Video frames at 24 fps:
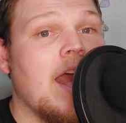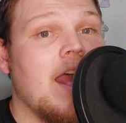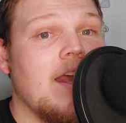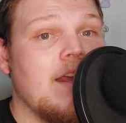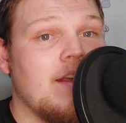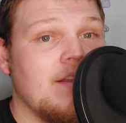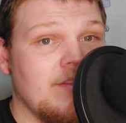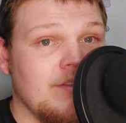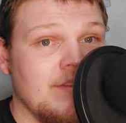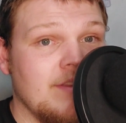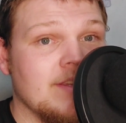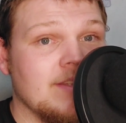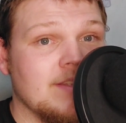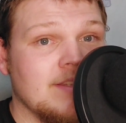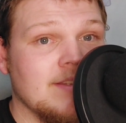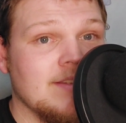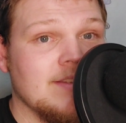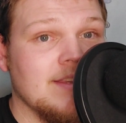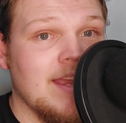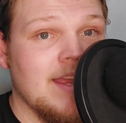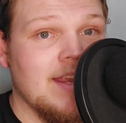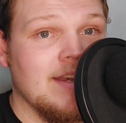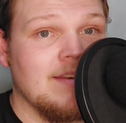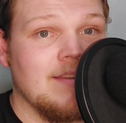This
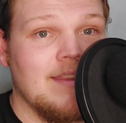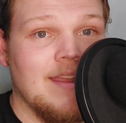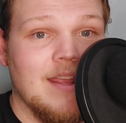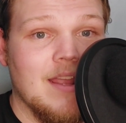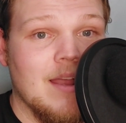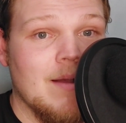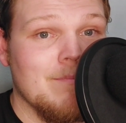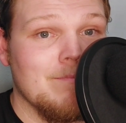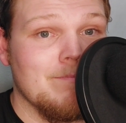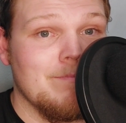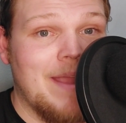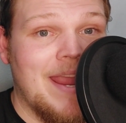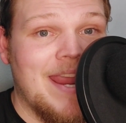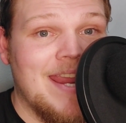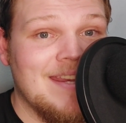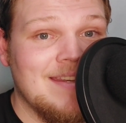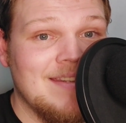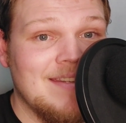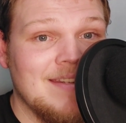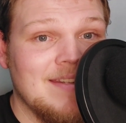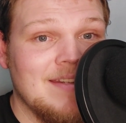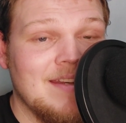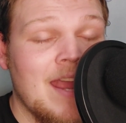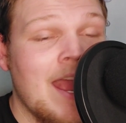is it. They come
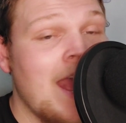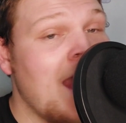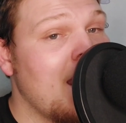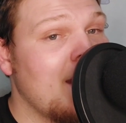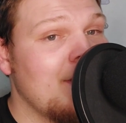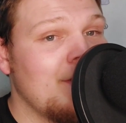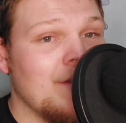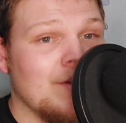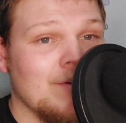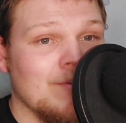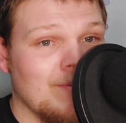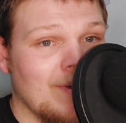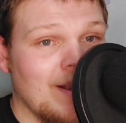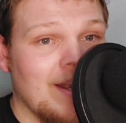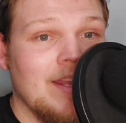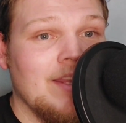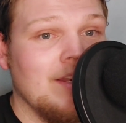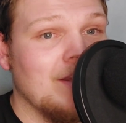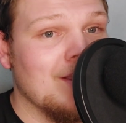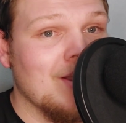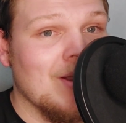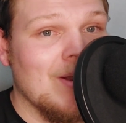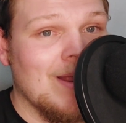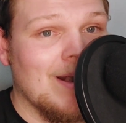painted. They're ready
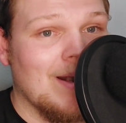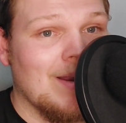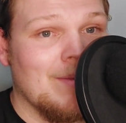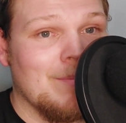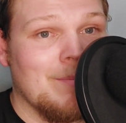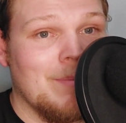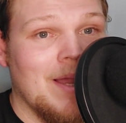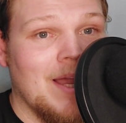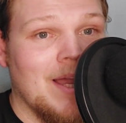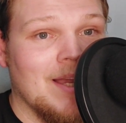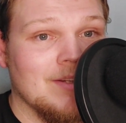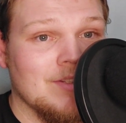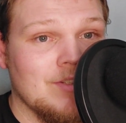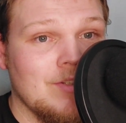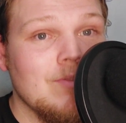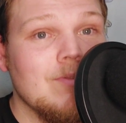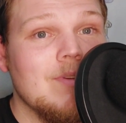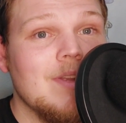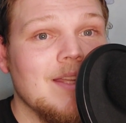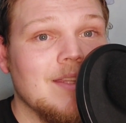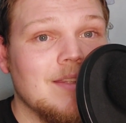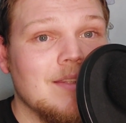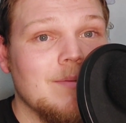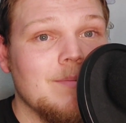to go out of the box. You
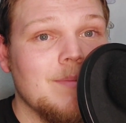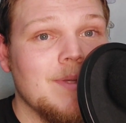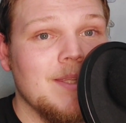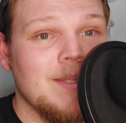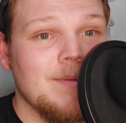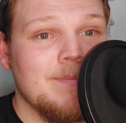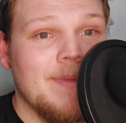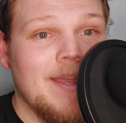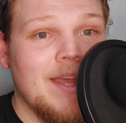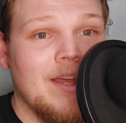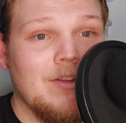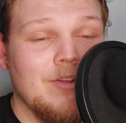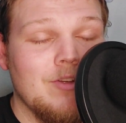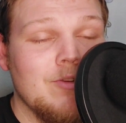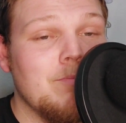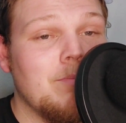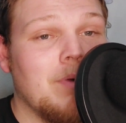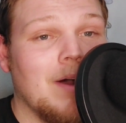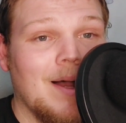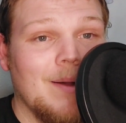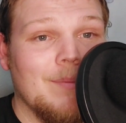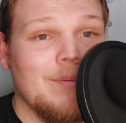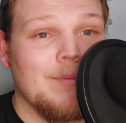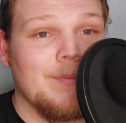get them in the mail. You
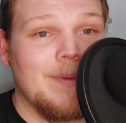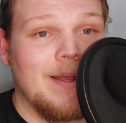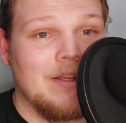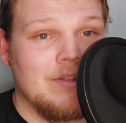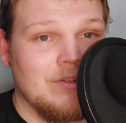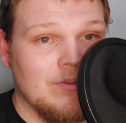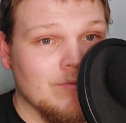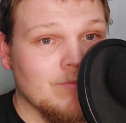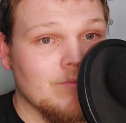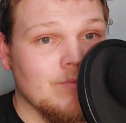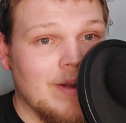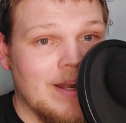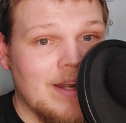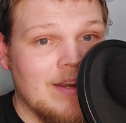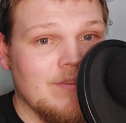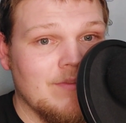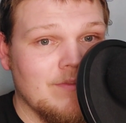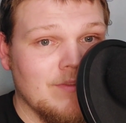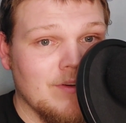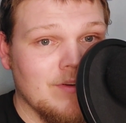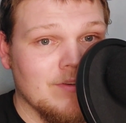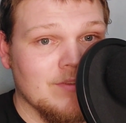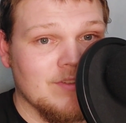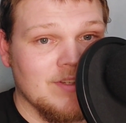pop them out. You're ready
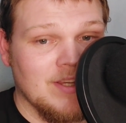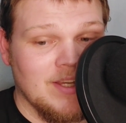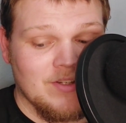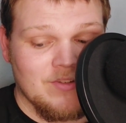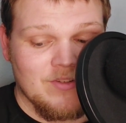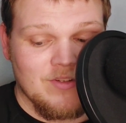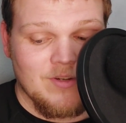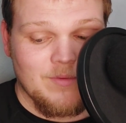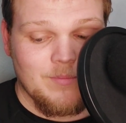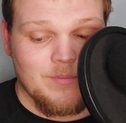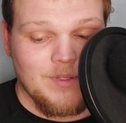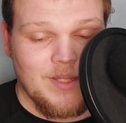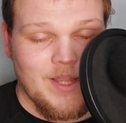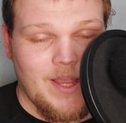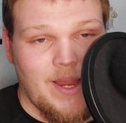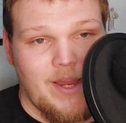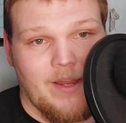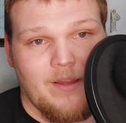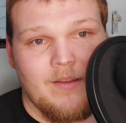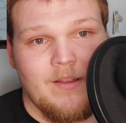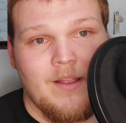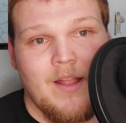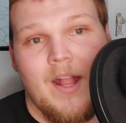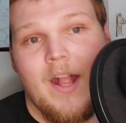for your session of play.
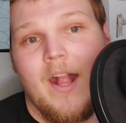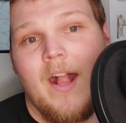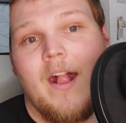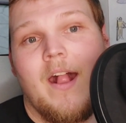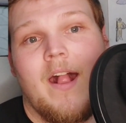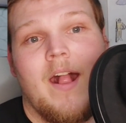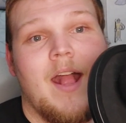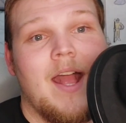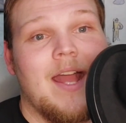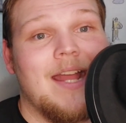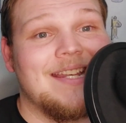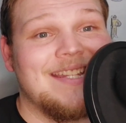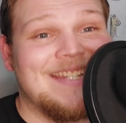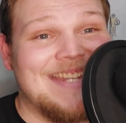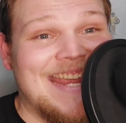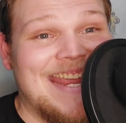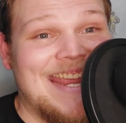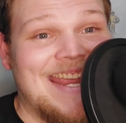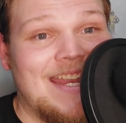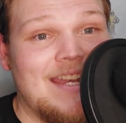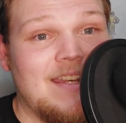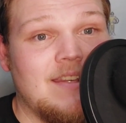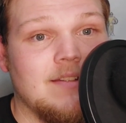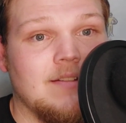
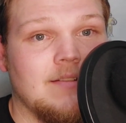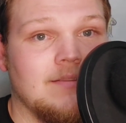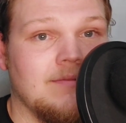10.